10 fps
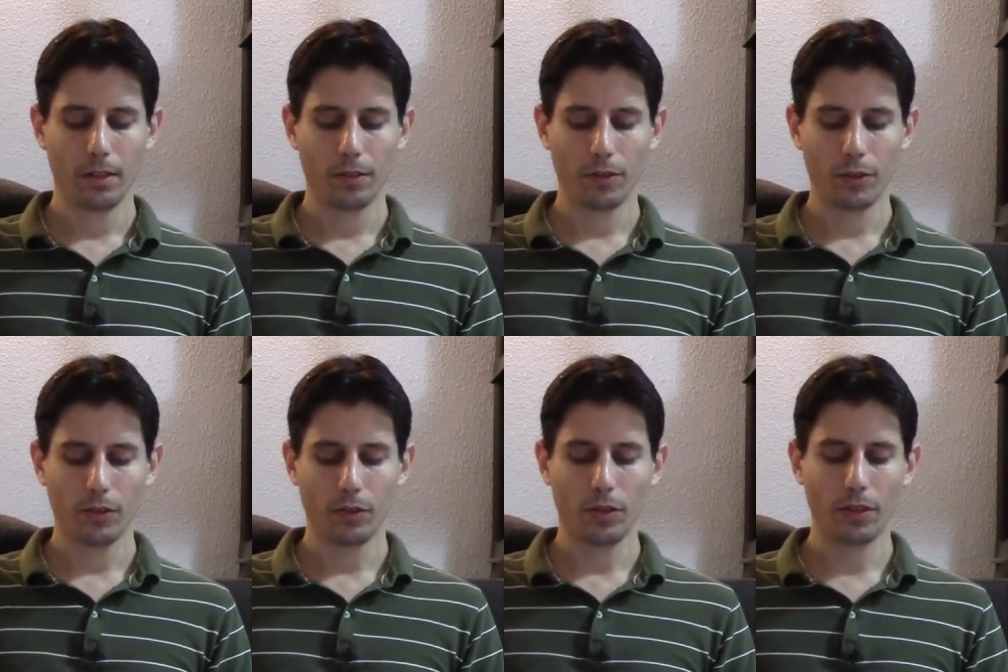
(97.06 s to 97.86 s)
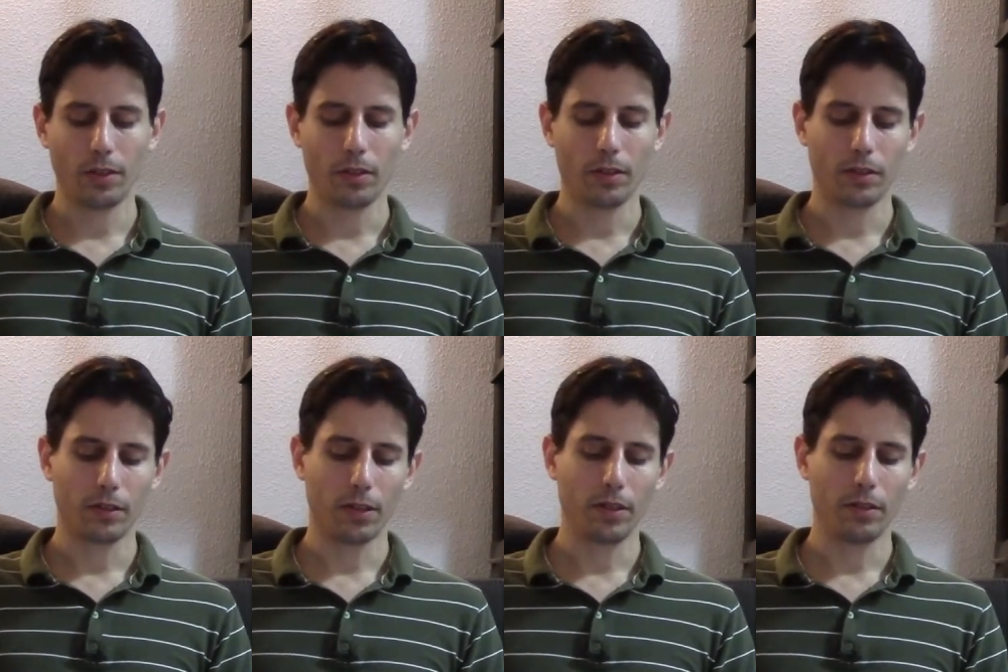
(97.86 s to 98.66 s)
First, you can
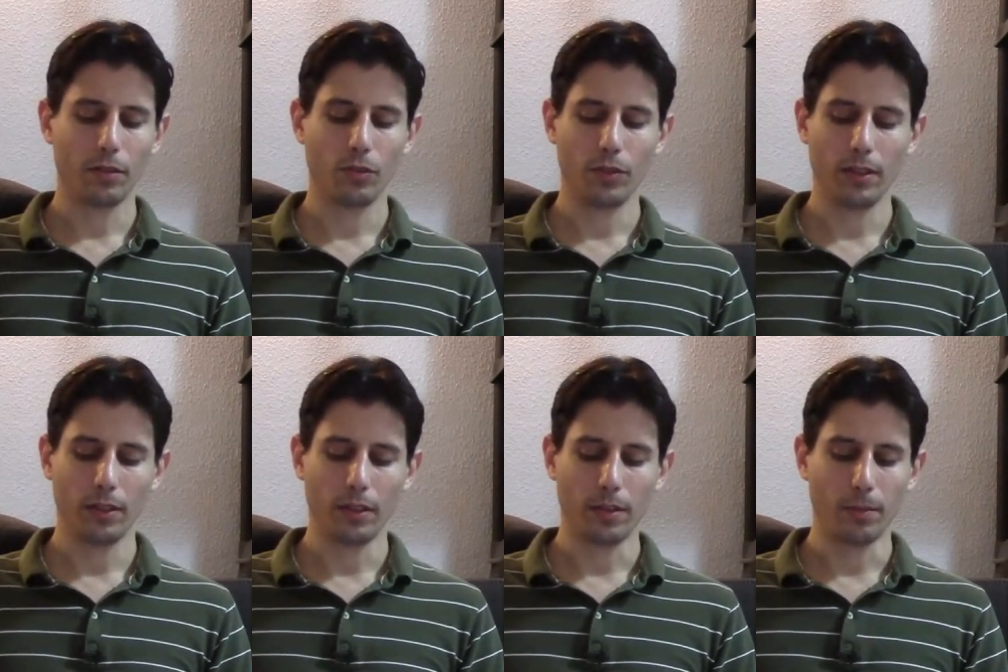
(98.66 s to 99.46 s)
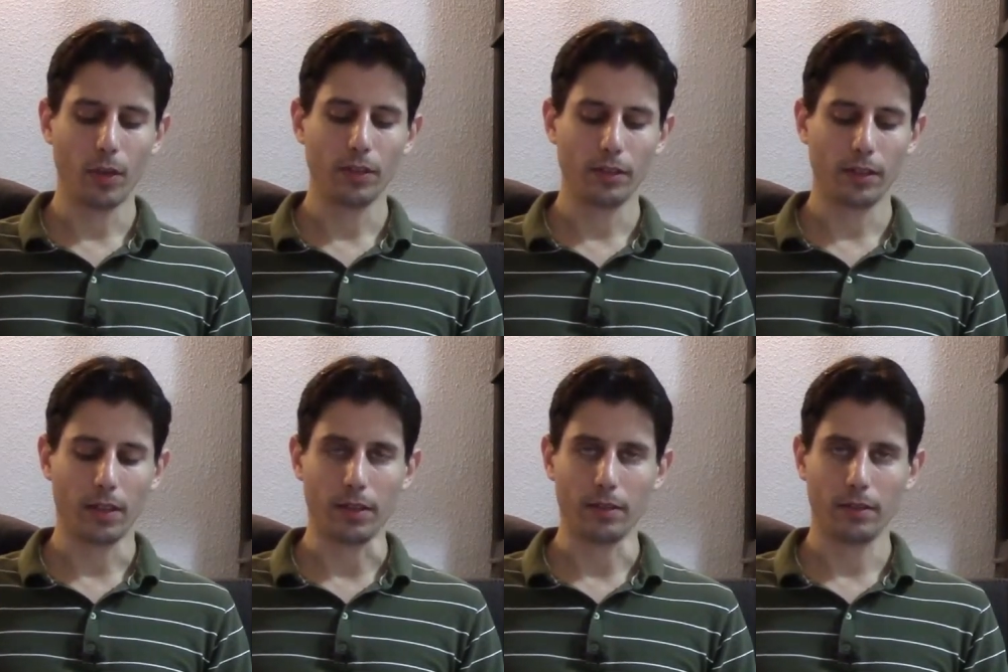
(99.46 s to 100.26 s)
start doing a body
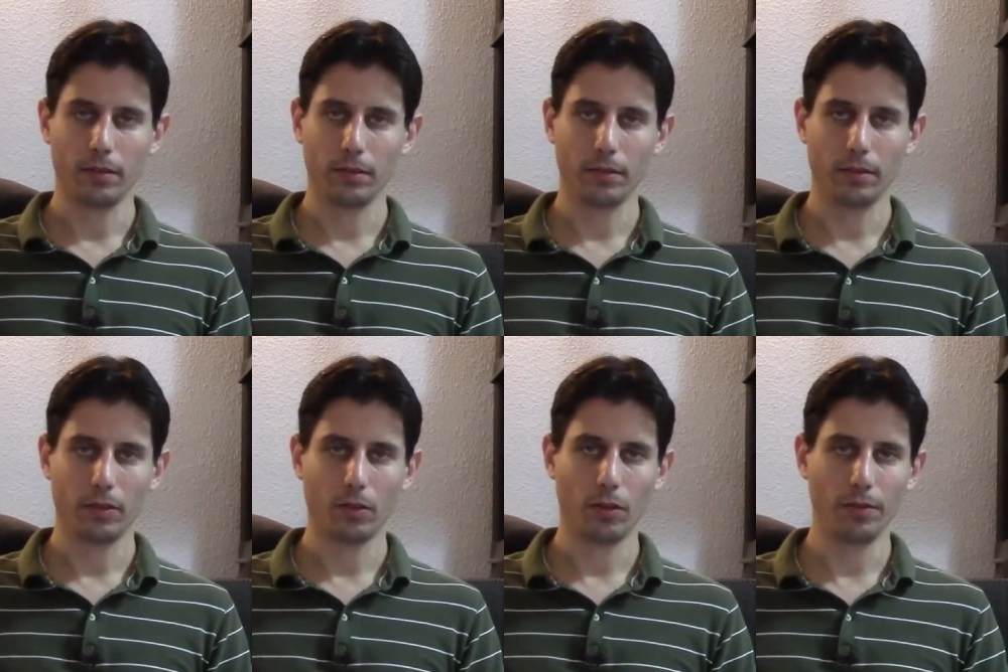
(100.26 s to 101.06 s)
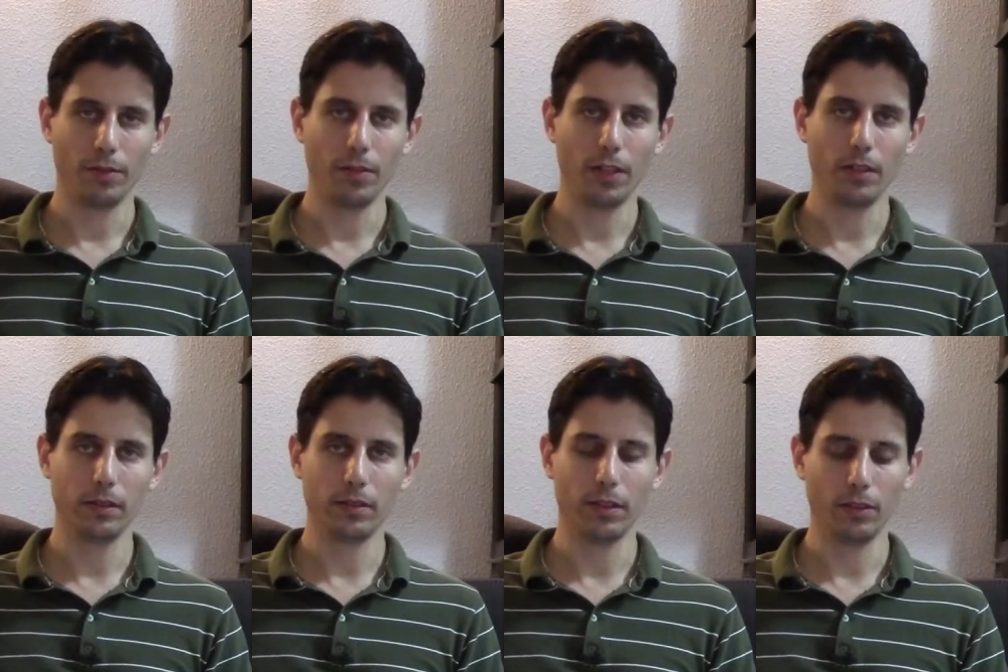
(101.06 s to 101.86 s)
scan of the
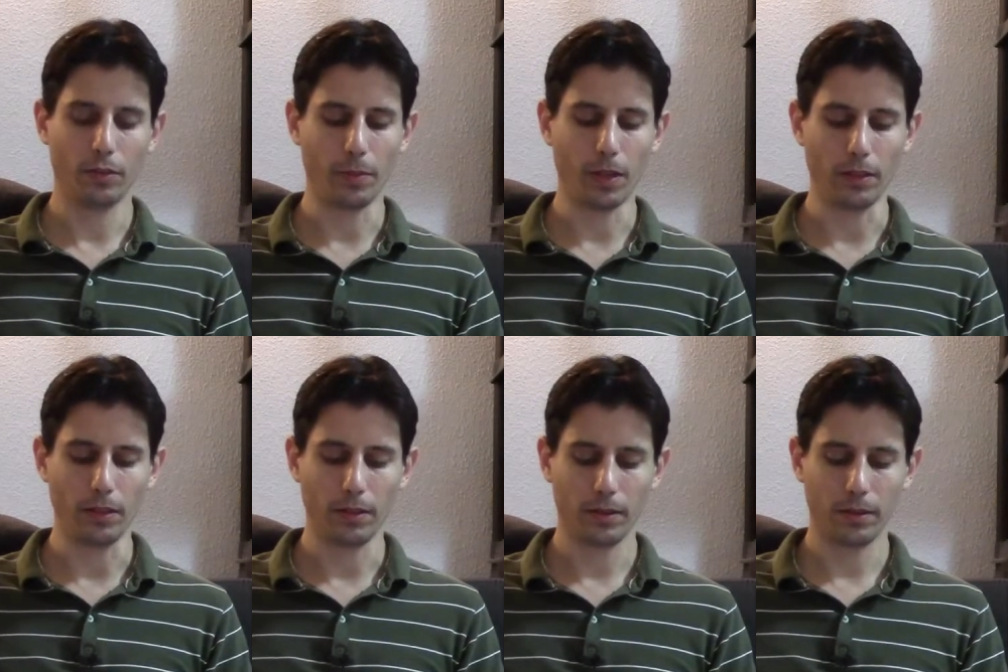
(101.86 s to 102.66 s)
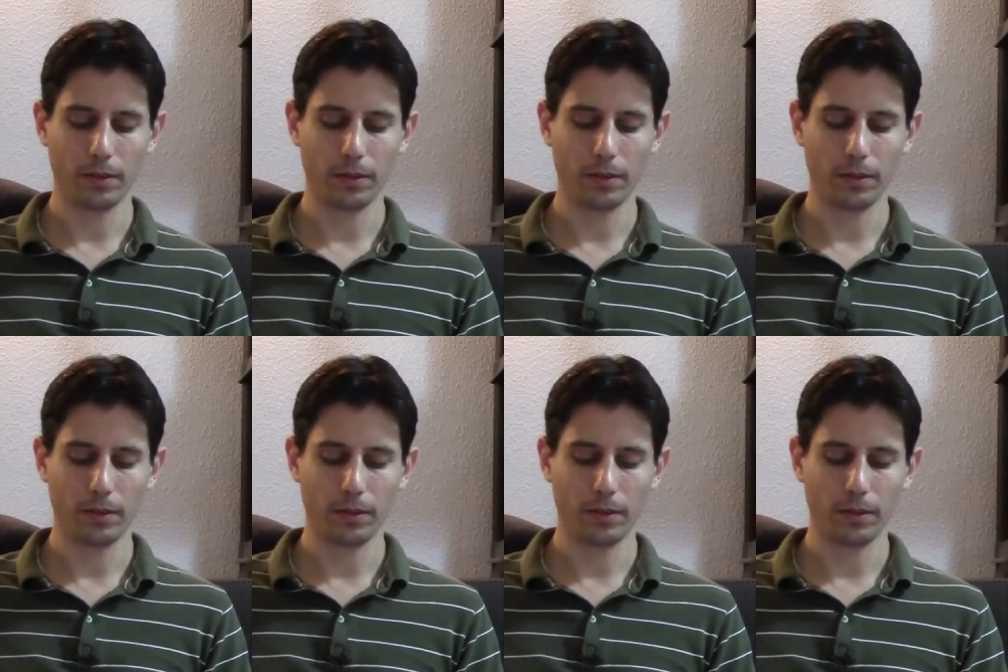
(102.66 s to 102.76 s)
feelings in your body.